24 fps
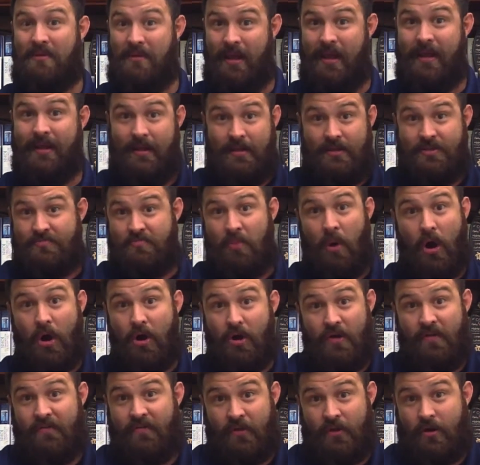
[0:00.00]
It, it's
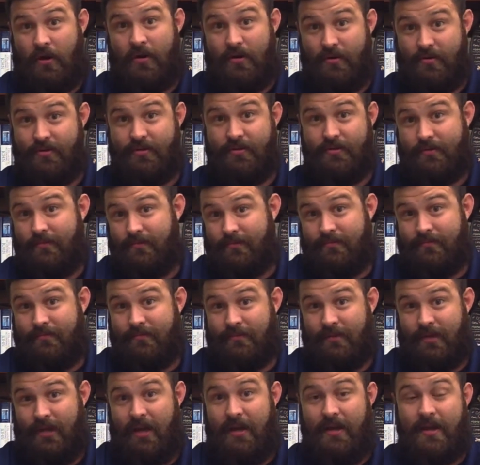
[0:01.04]
part of the curse.
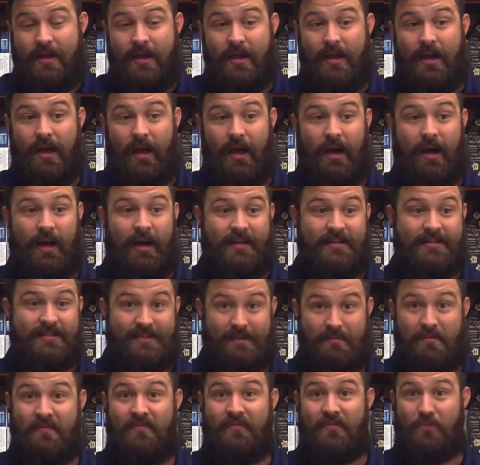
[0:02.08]
Okay, uh,
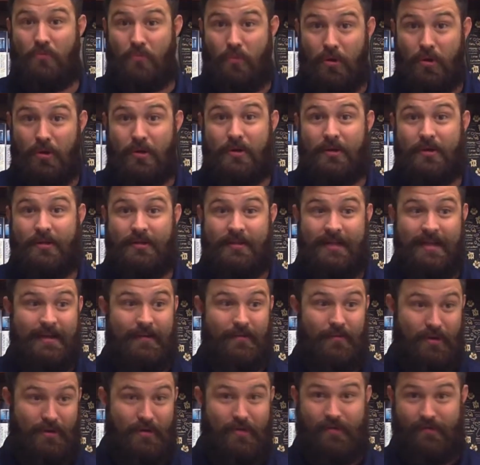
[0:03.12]
some of the work that
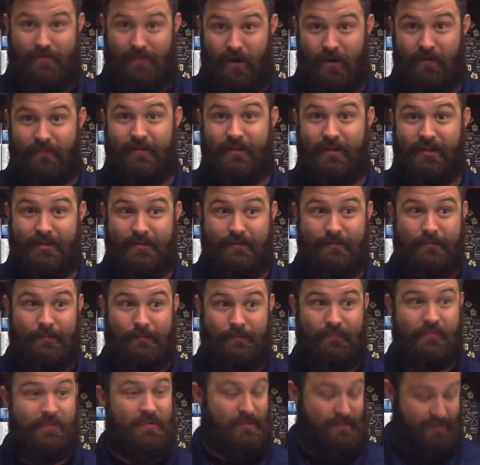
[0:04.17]
we are involved in
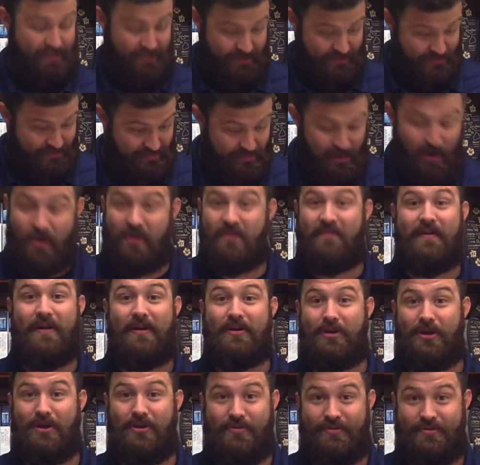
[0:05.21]
is part of our
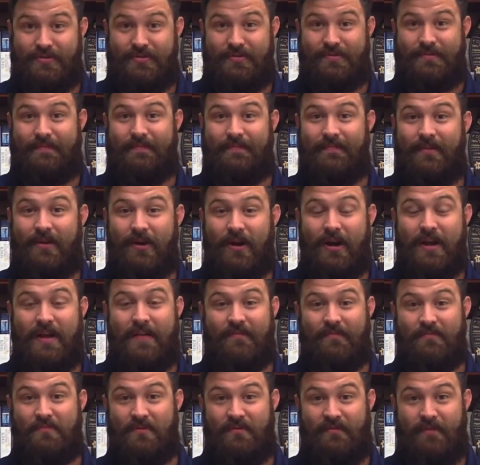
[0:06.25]
curse. All right,
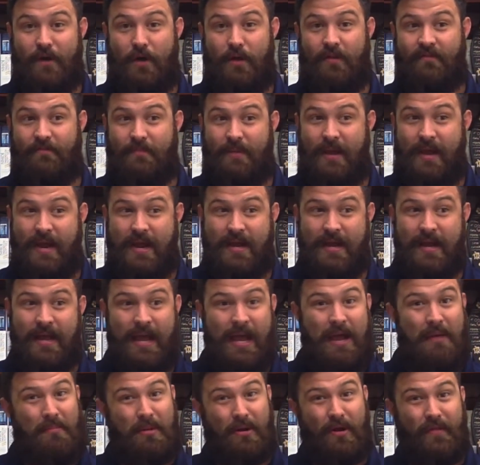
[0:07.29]
from the fall of man.
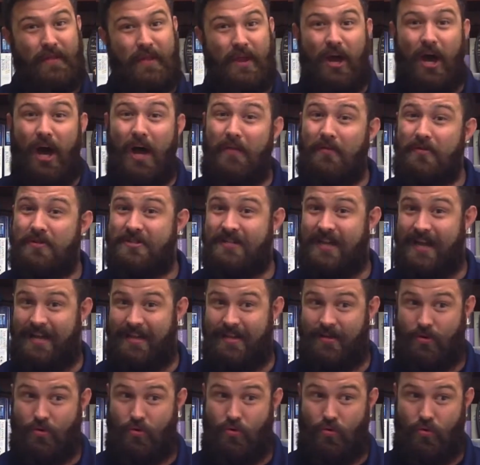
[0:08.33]
But on the other side of
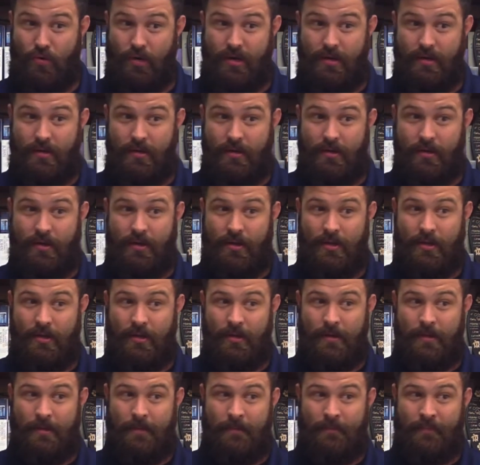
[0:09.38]
the coin,
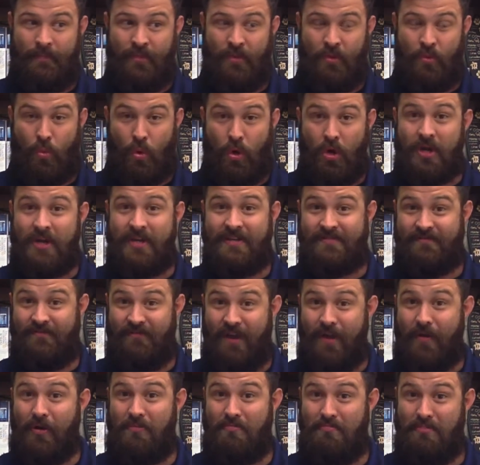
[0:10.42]
Work is
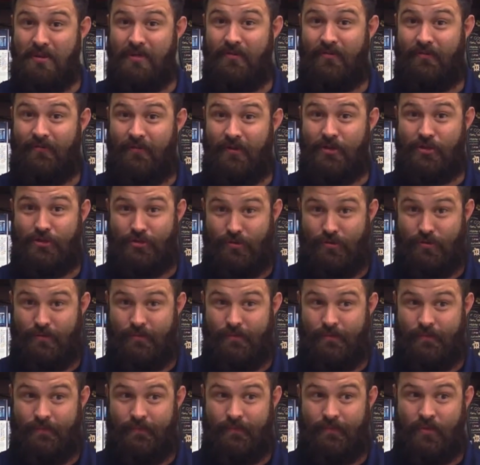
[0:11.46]
very beneficial.
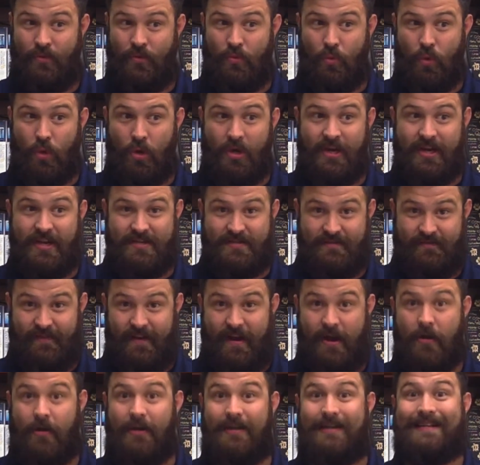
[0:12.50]
Work is
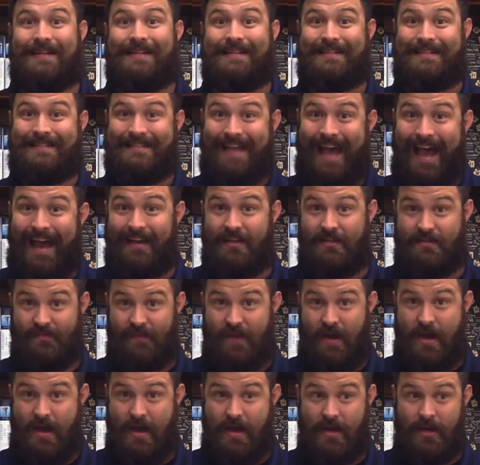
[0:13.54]
very
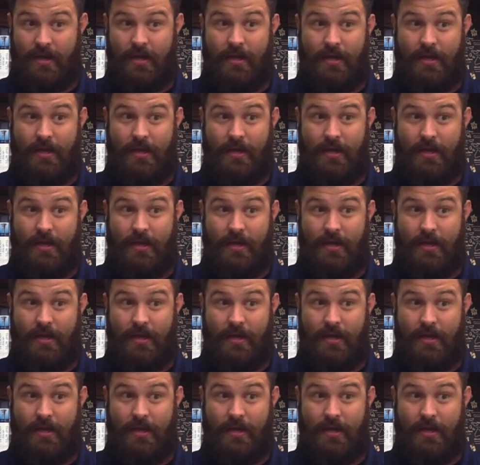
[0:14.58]
satisfying.